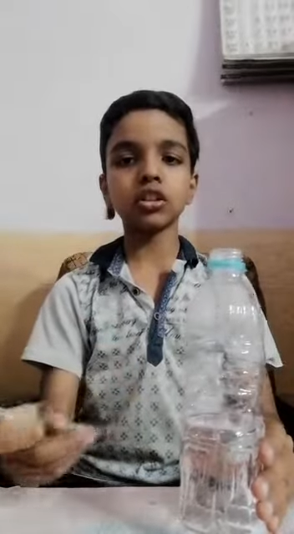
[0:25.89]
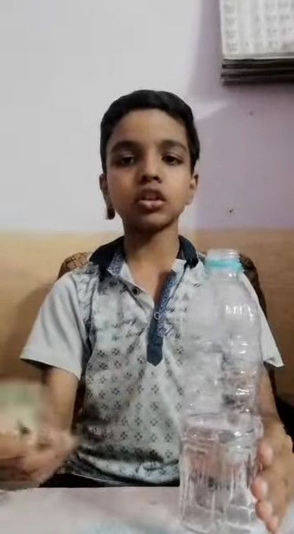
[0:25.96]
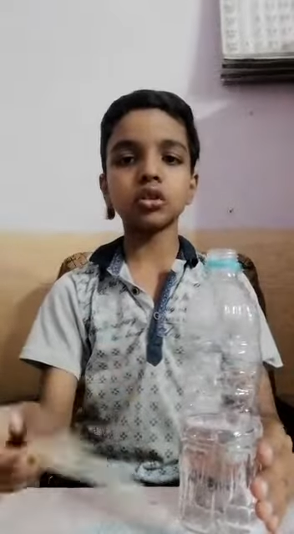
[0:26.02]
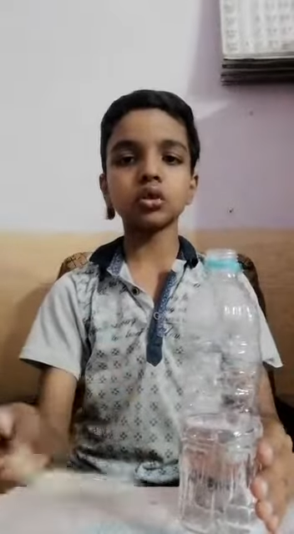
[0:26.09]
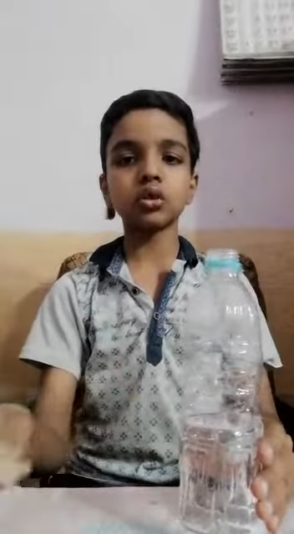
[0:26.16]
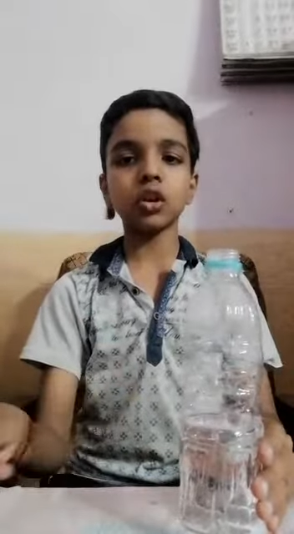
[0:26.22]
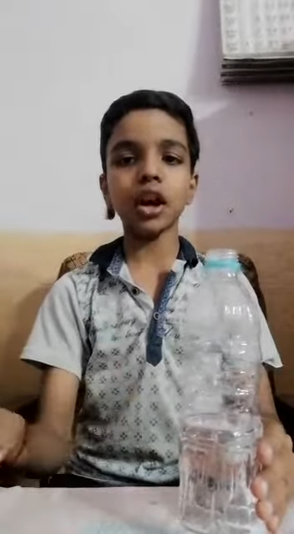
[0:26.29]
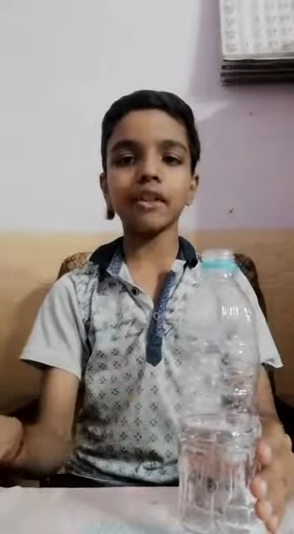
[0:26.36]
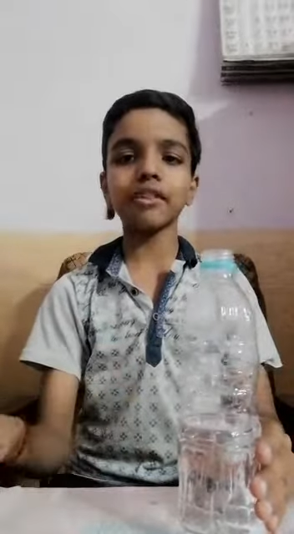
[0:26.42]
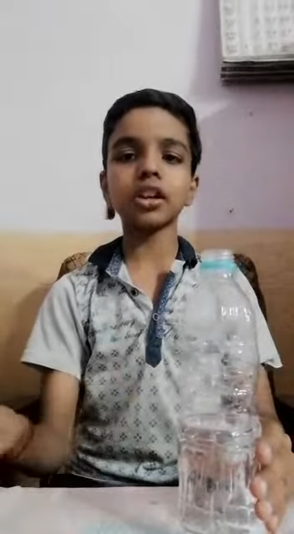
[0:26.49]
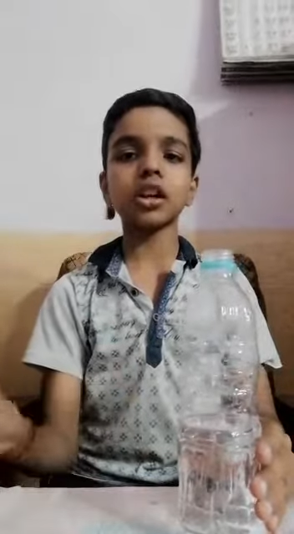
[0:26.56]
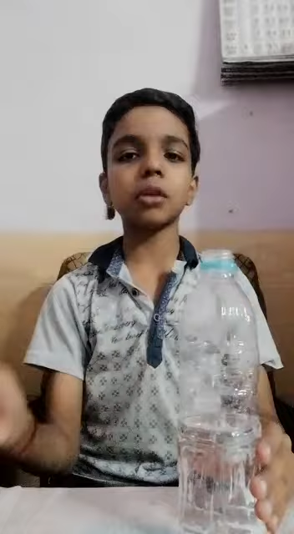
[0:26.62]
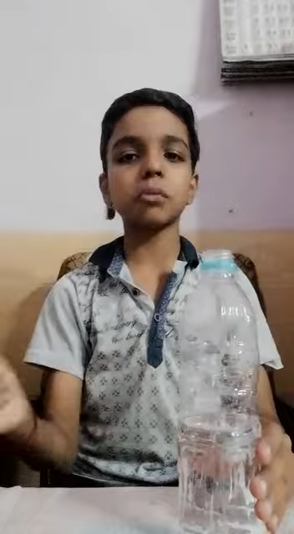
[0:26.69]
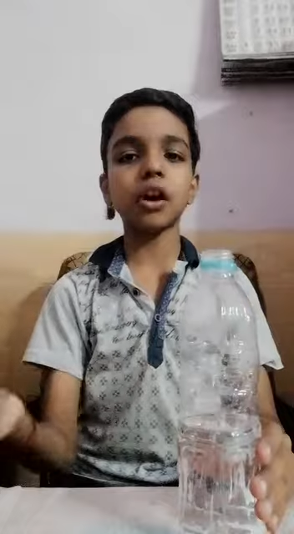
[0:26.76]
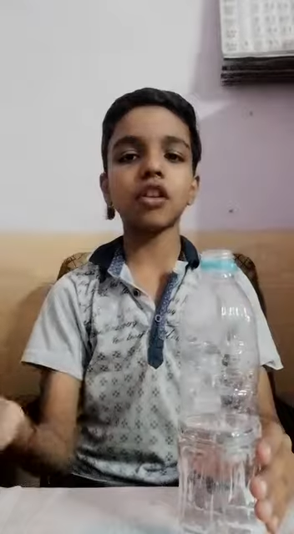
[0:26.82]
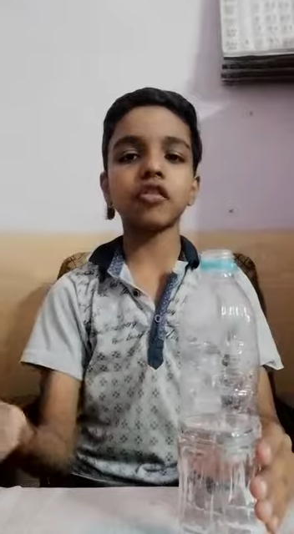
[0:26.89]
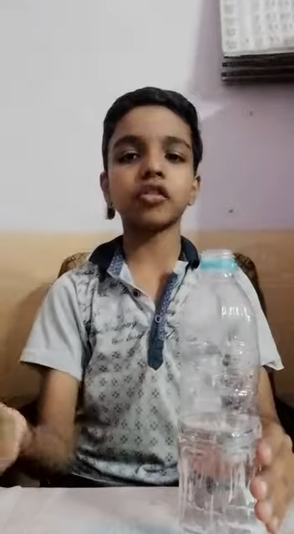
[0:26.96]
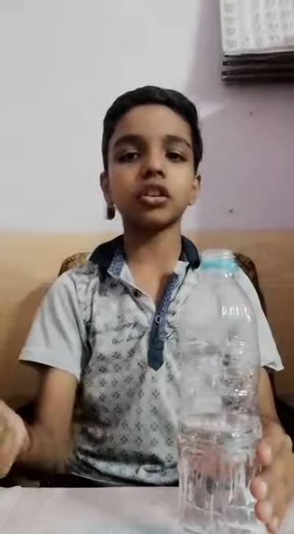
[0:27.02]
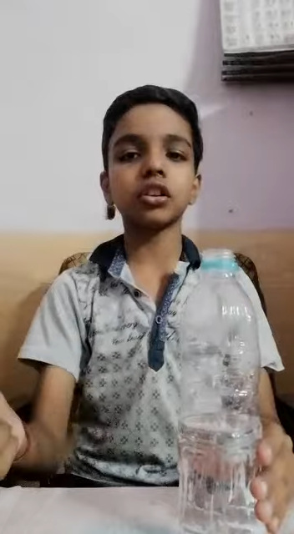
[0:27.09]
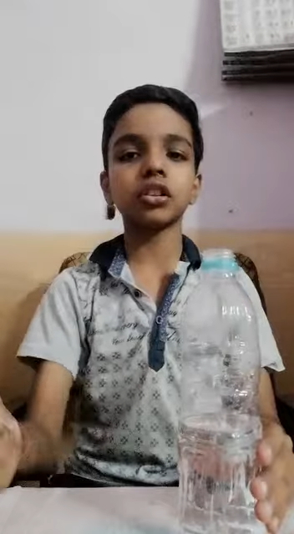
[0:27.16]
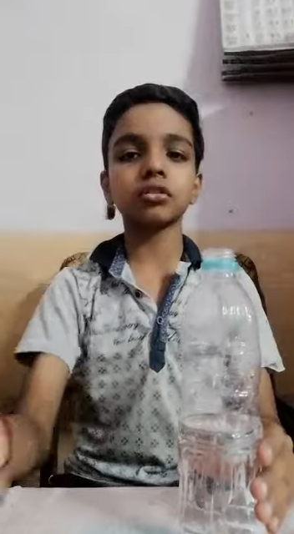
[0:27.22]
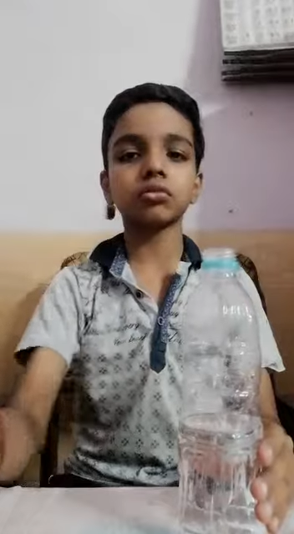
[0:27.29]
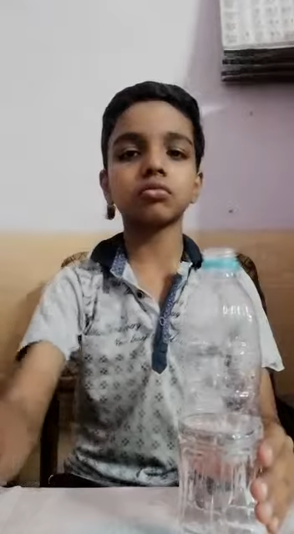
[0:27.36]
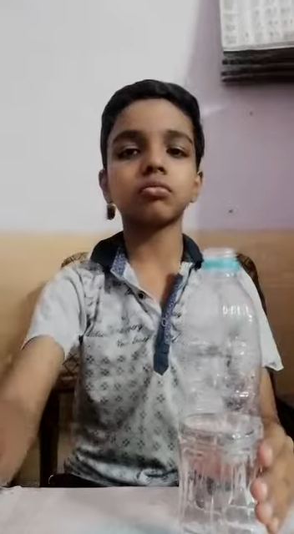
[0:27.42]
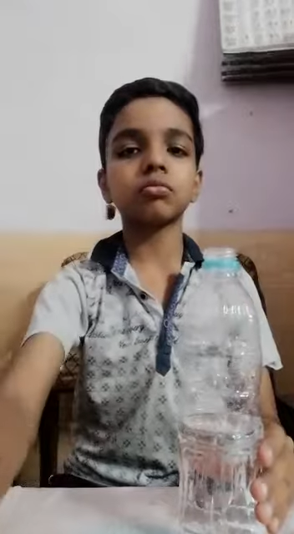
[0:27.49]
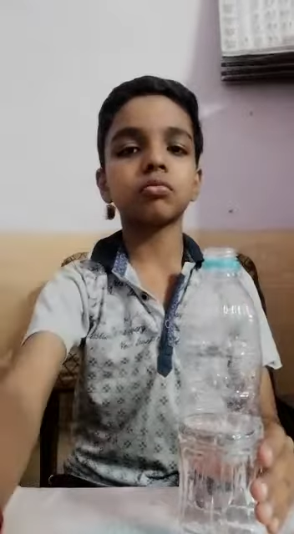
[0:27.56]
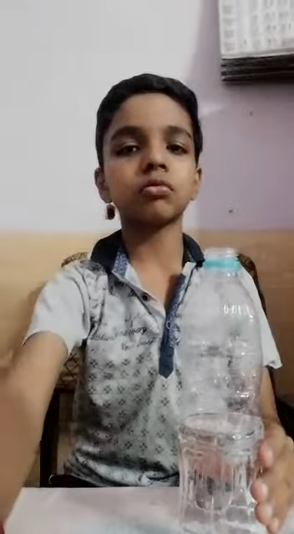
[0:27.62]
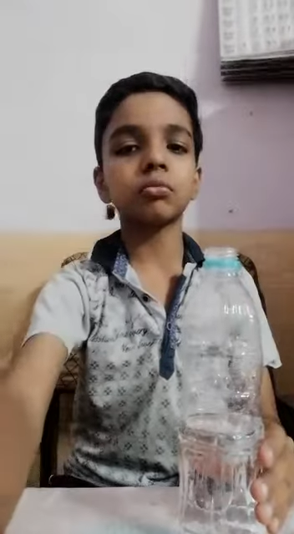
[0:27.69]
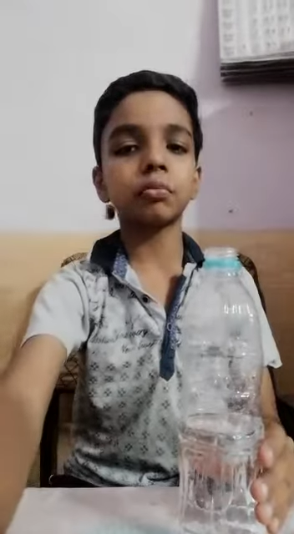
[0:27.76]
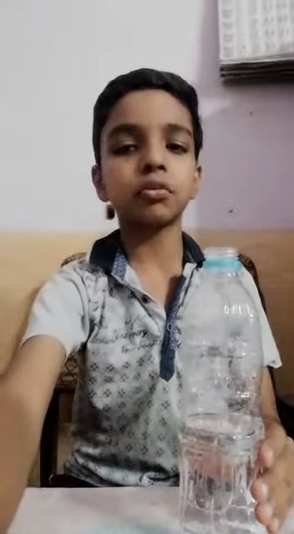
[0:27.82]
So I will come after
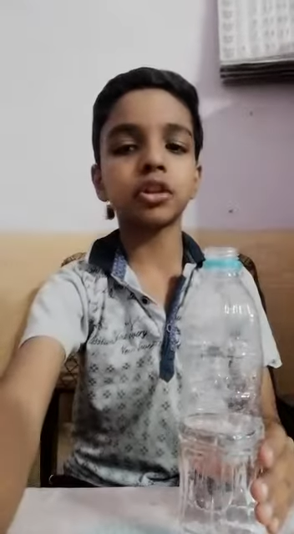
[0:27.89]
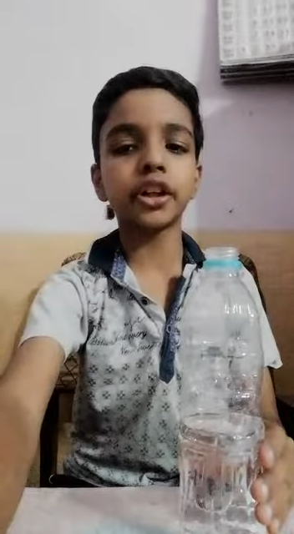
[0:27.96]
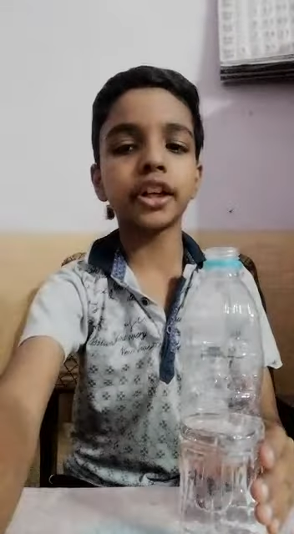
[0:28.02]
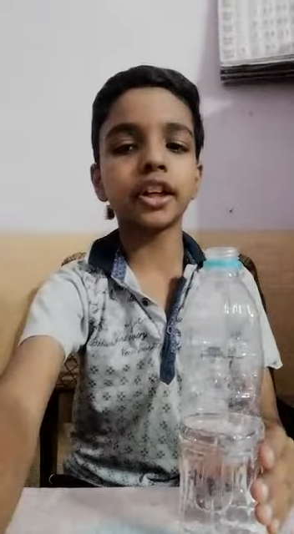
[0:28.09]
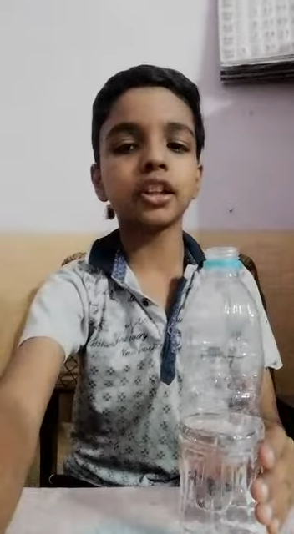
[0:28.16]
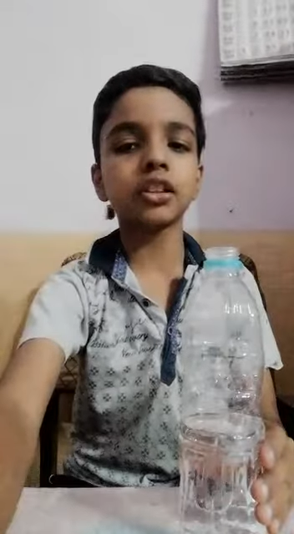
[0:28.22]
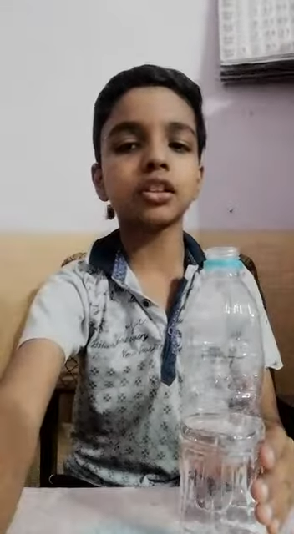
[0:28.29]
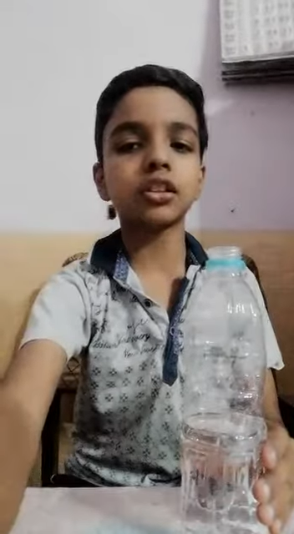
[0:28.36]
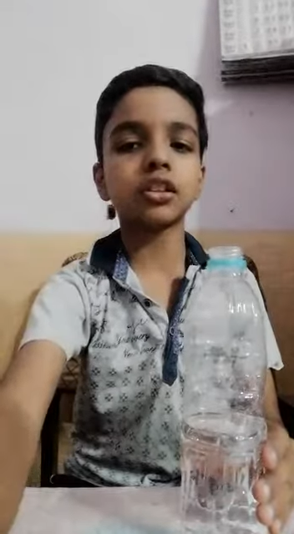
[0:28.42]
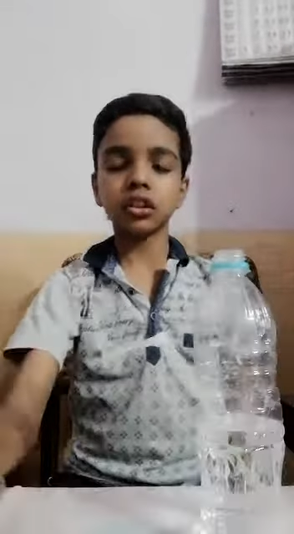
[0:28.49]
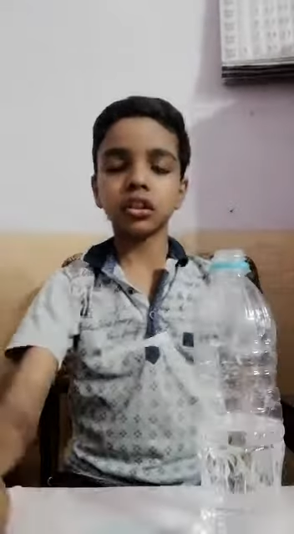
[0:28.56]
putting it